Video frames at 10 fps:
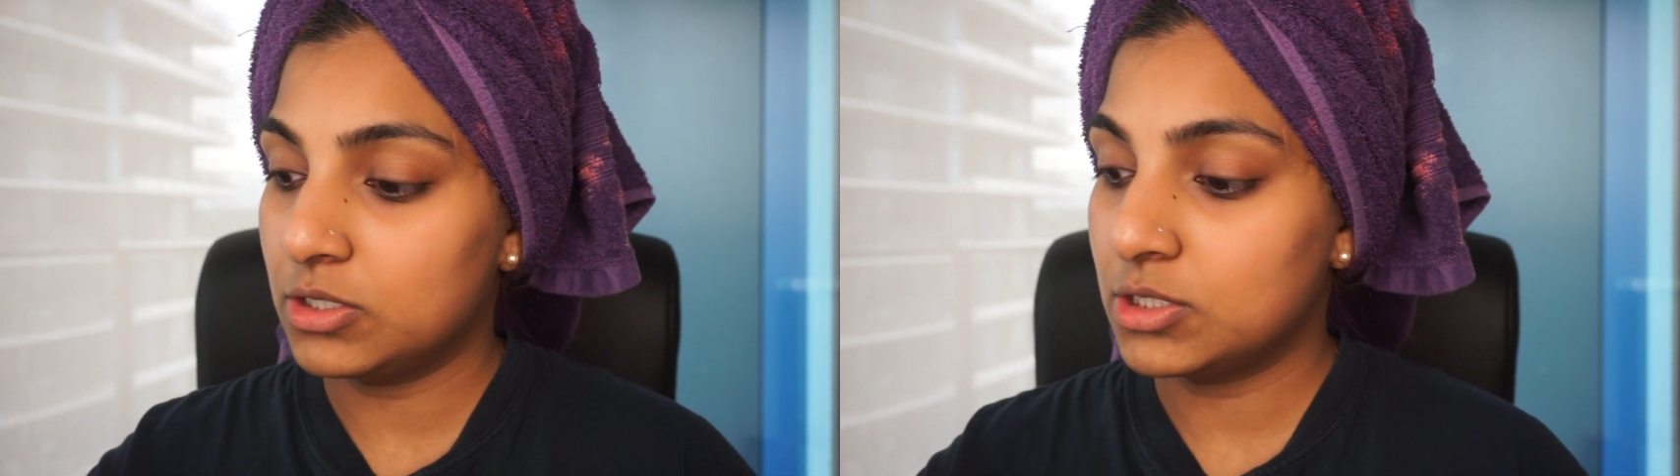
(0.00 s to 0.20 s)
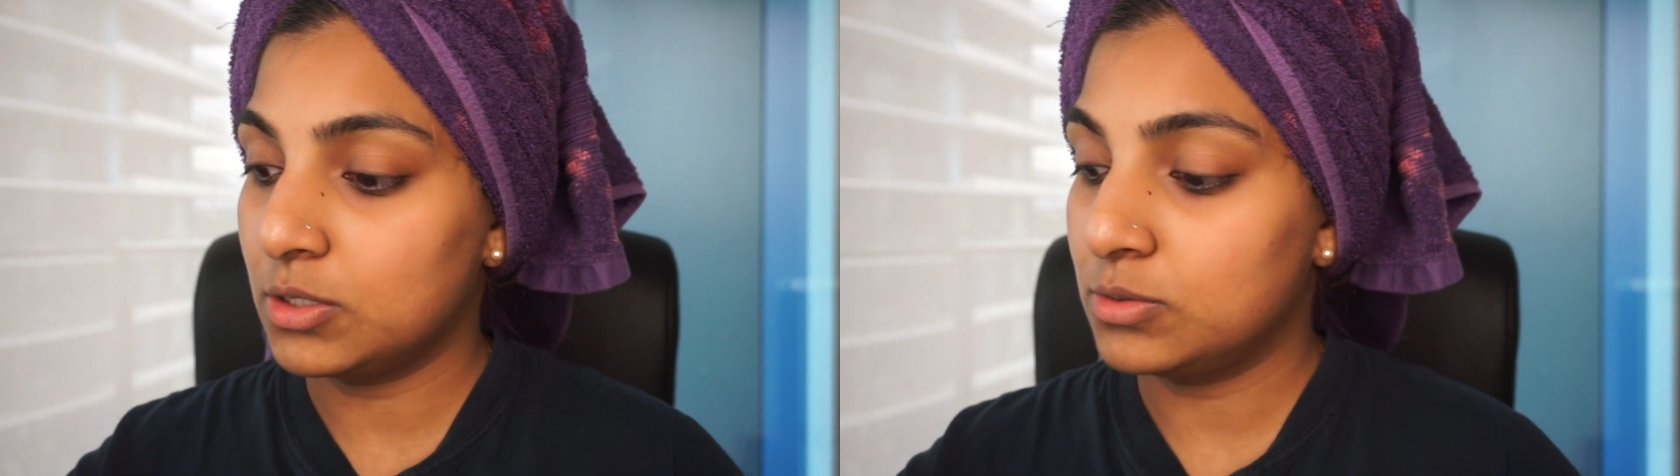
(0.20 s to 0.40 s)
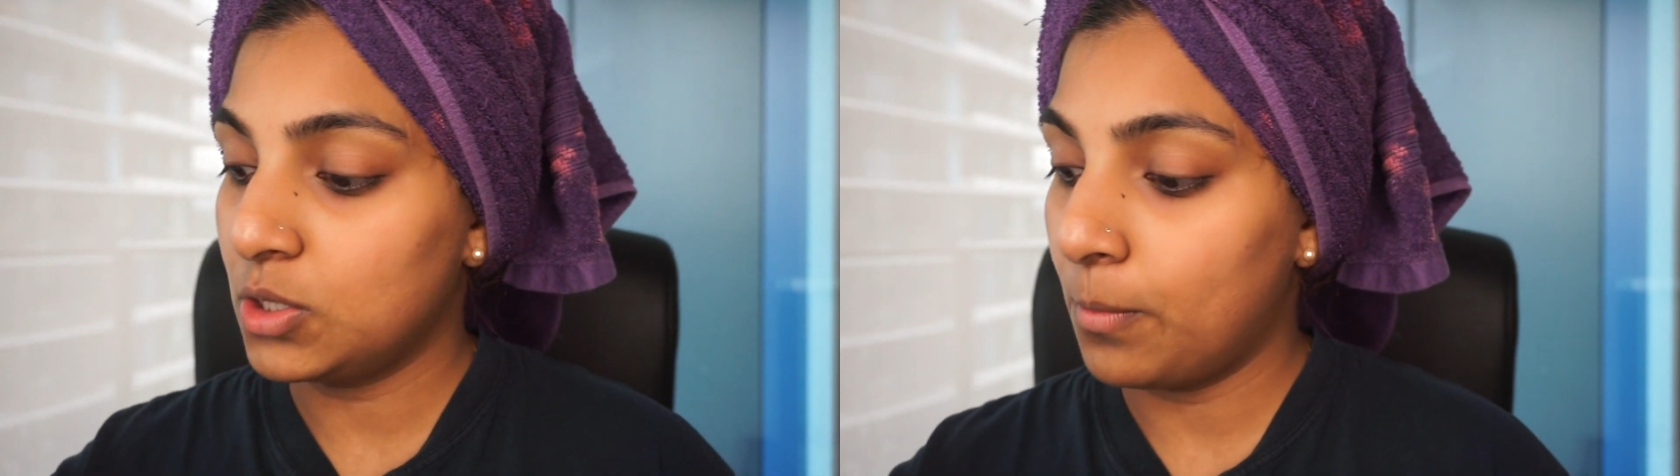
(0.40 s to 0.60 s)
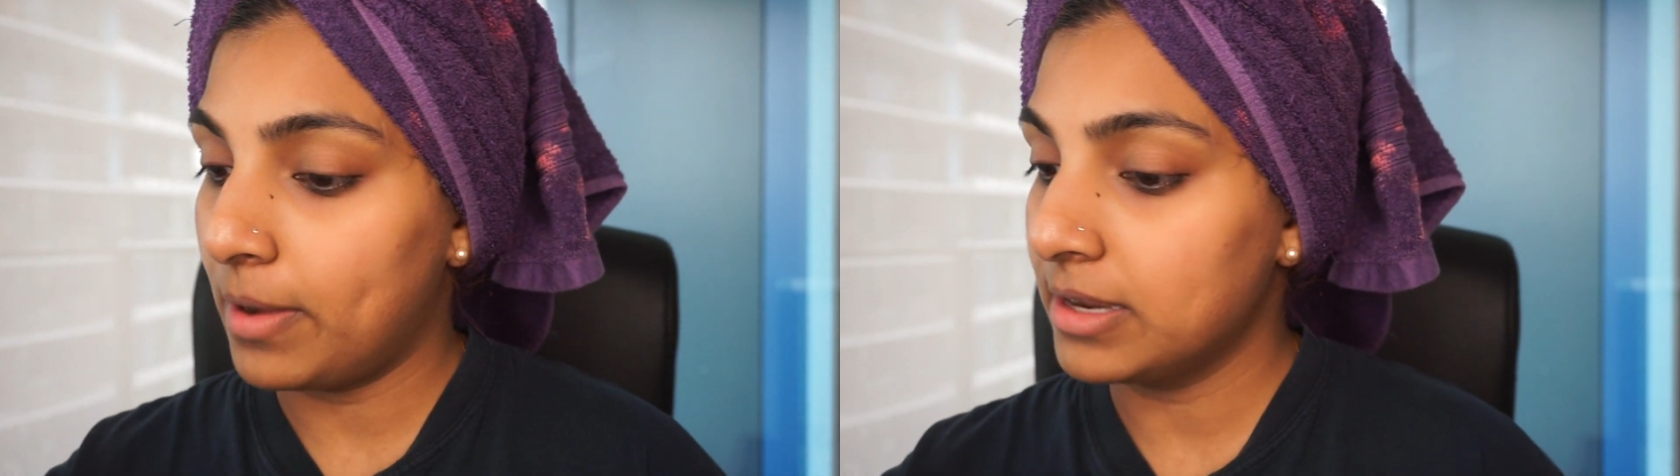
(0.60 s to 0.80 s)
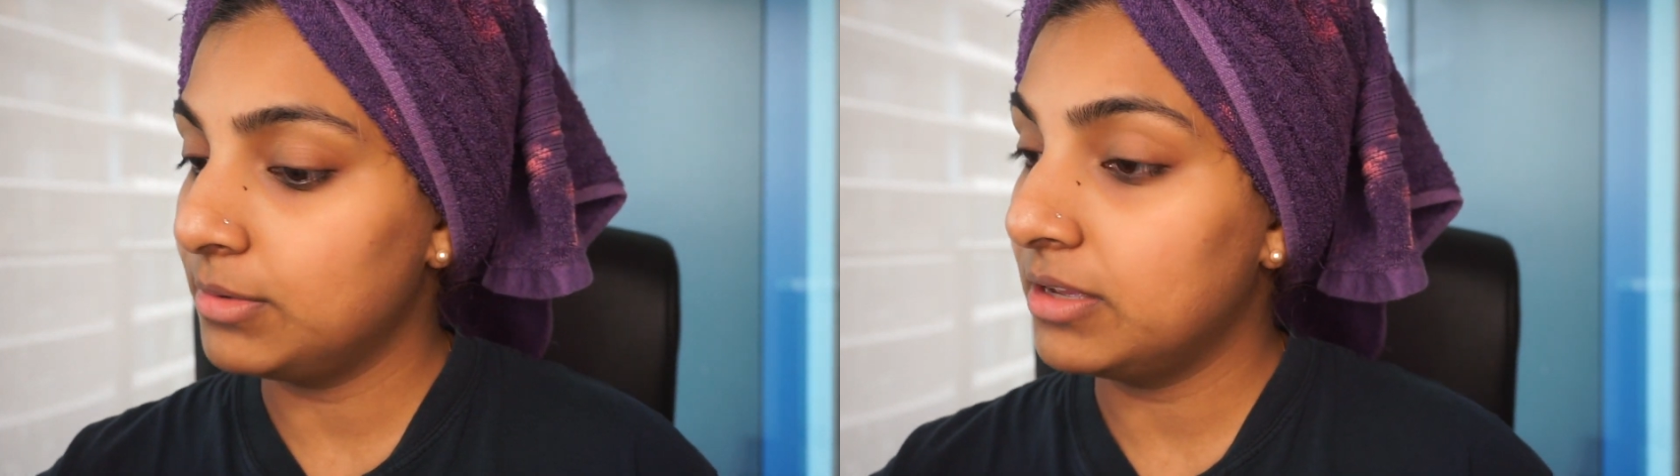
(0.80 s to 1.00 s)
so don't
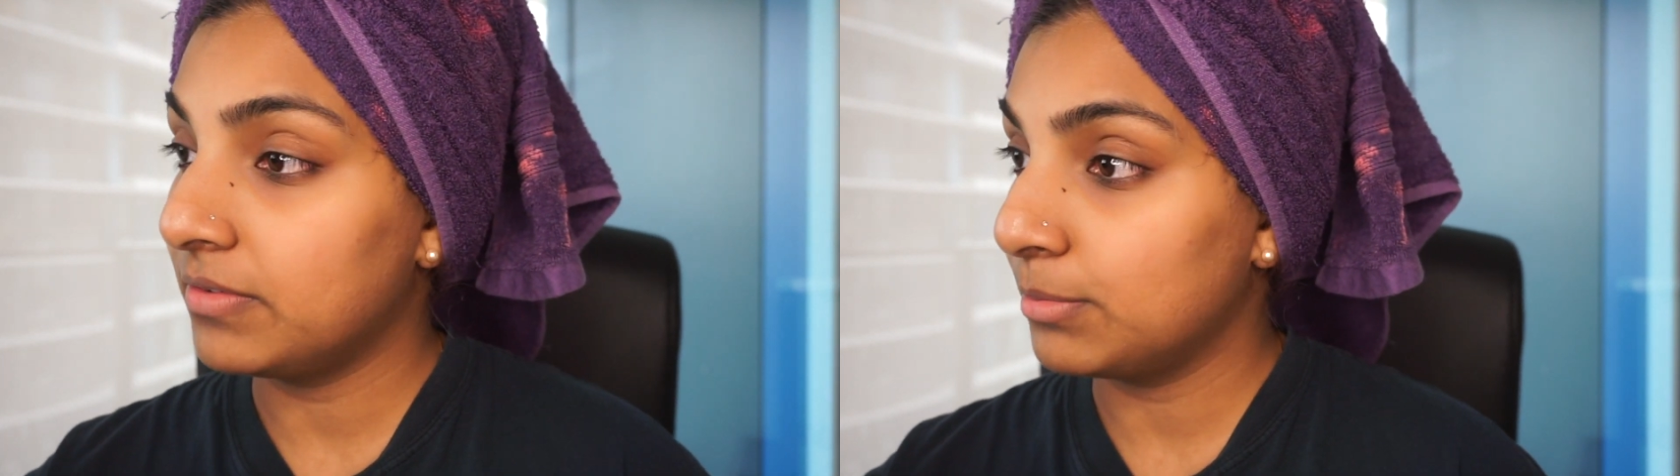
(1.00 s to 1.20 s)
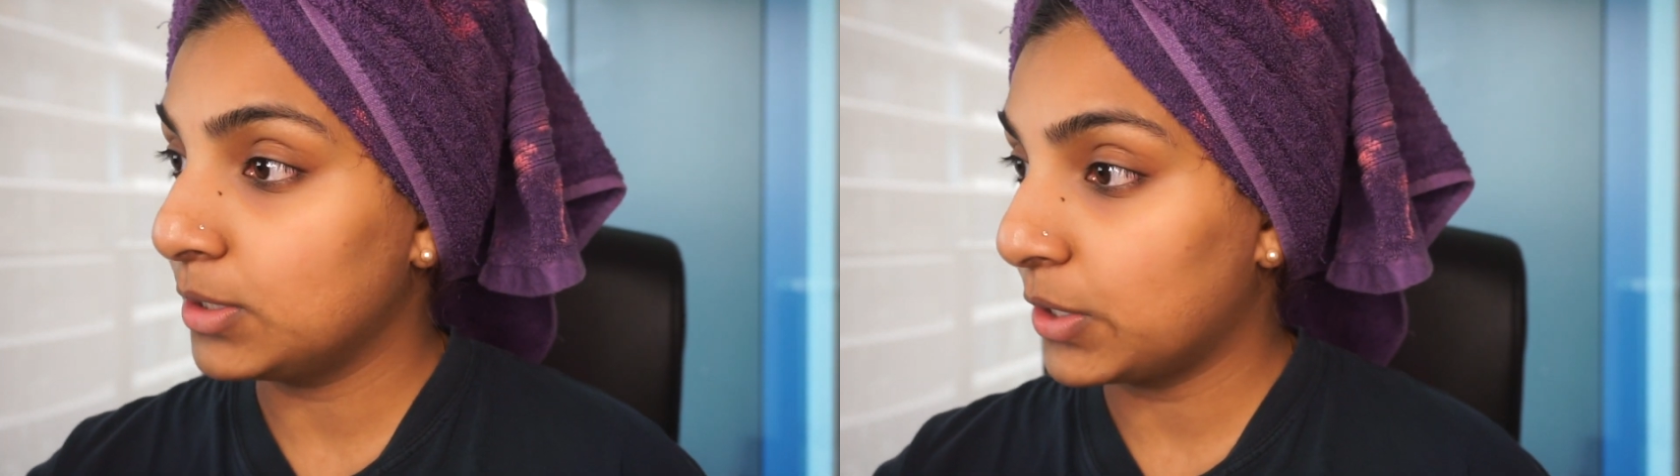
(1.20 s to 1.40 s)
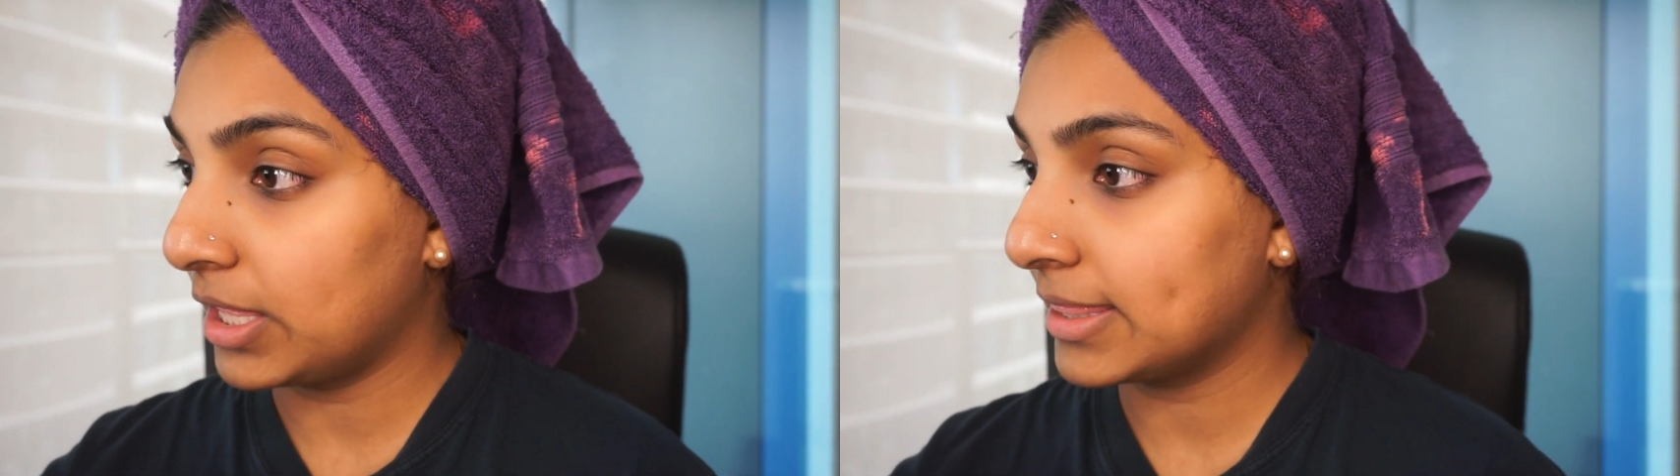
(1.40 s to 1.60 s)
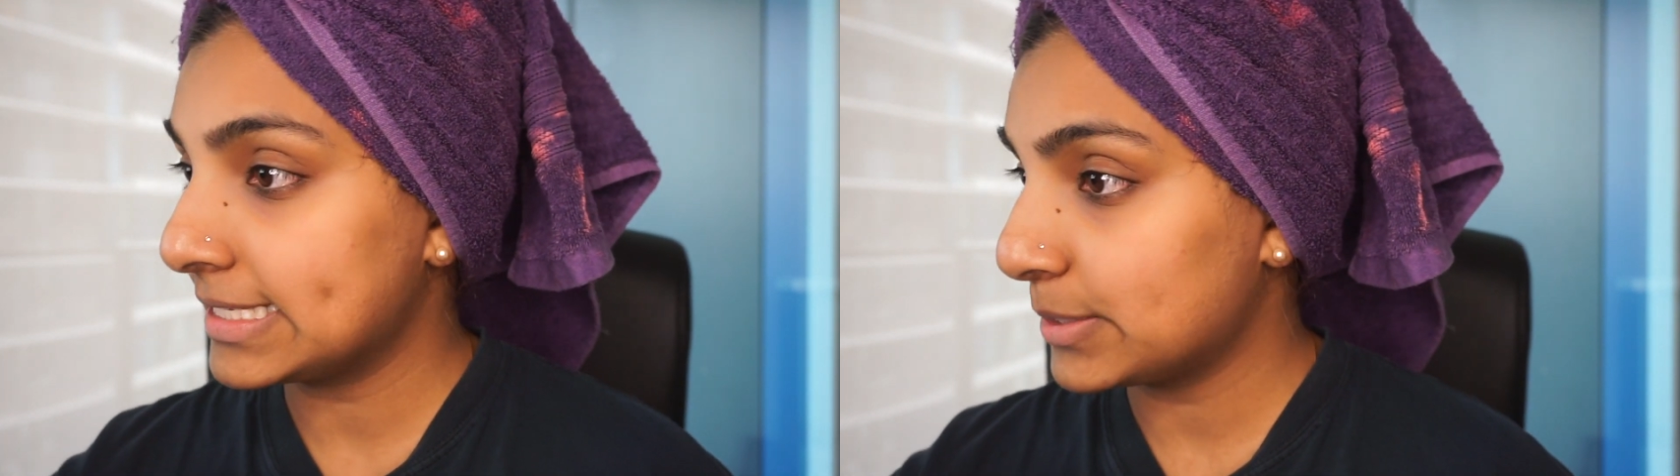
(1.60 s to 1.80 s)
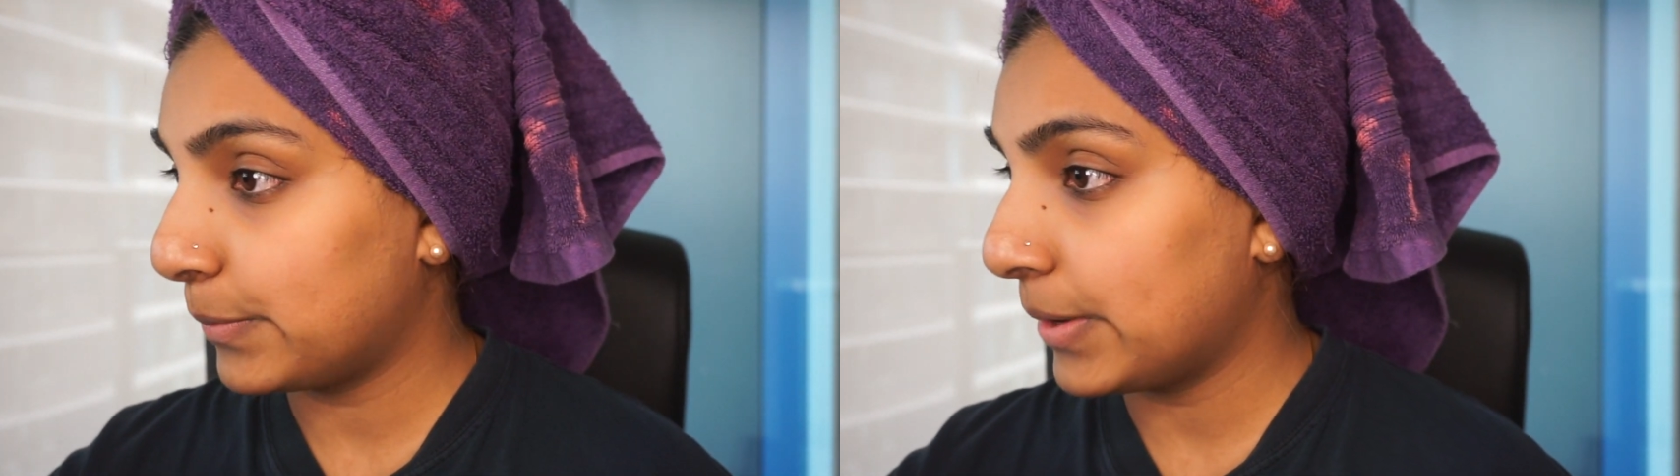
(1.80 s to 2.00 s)
mind me if I'm looking
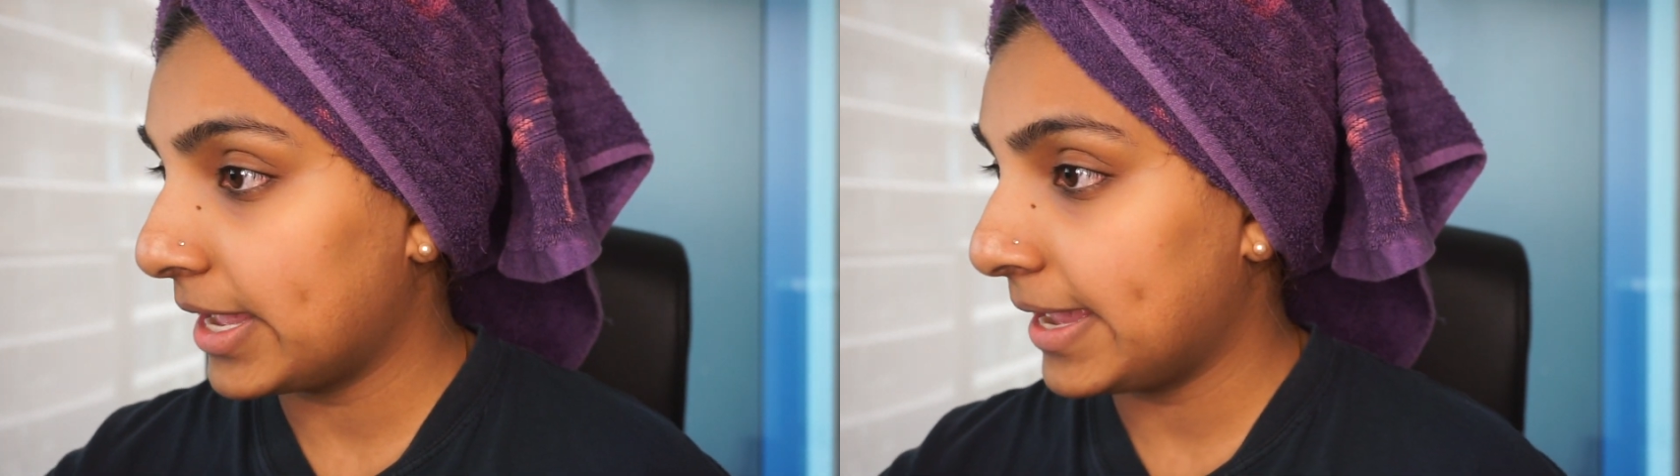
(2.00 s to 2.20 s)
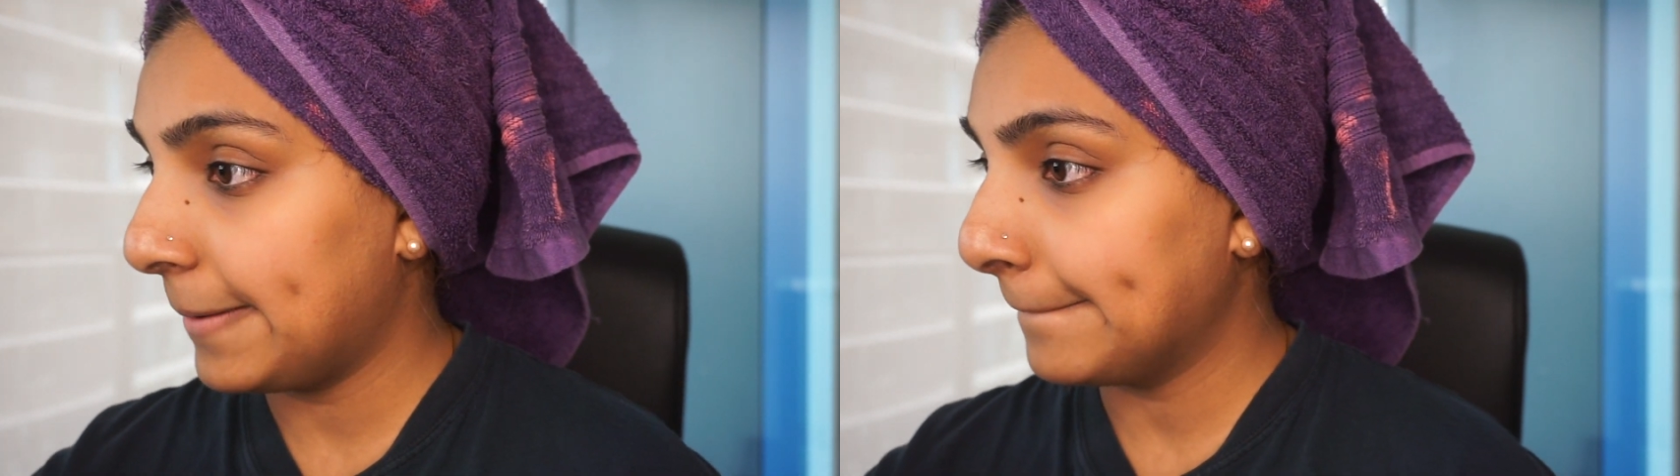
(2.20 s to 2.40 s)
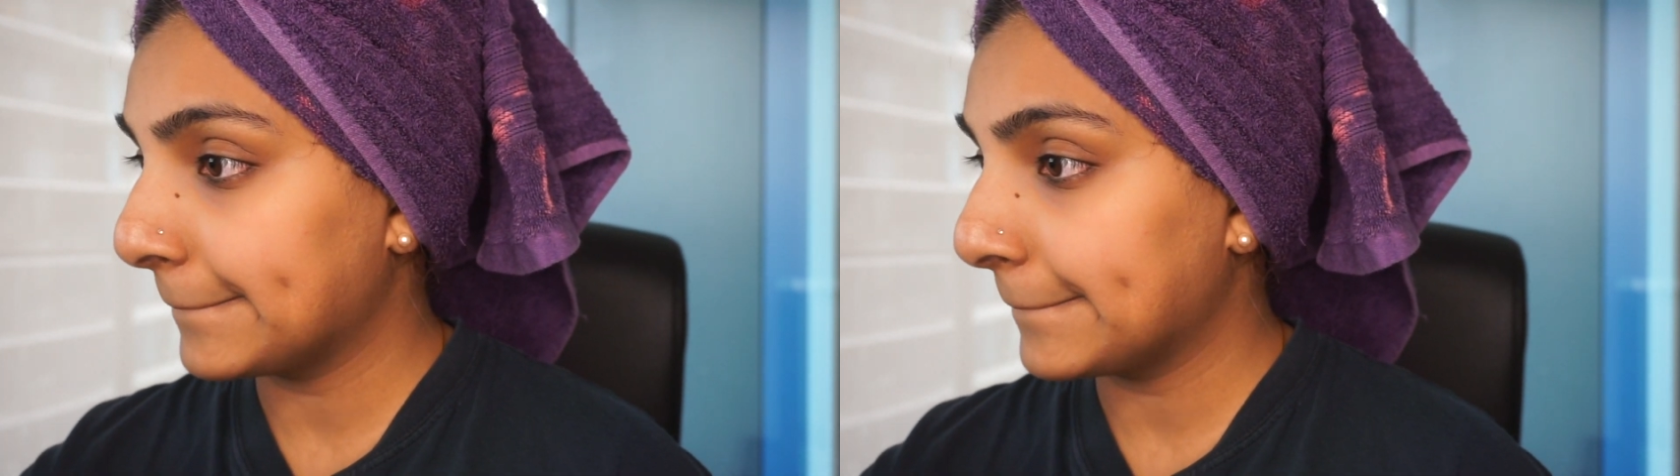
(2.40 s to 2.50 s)
this way.